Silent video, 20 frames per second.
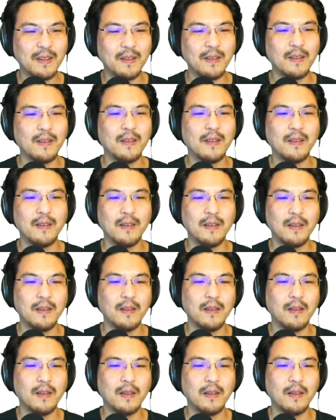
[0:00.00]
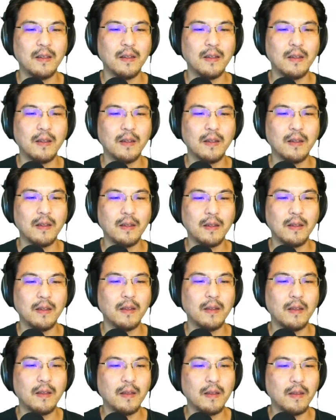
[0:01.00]

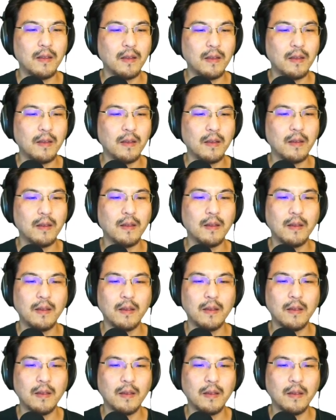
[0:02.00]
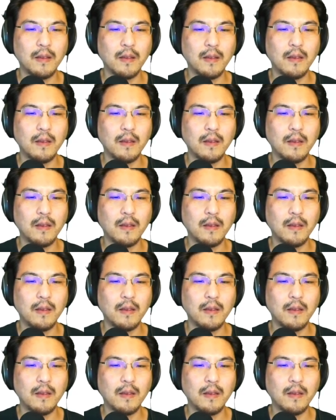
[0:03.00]
(silence)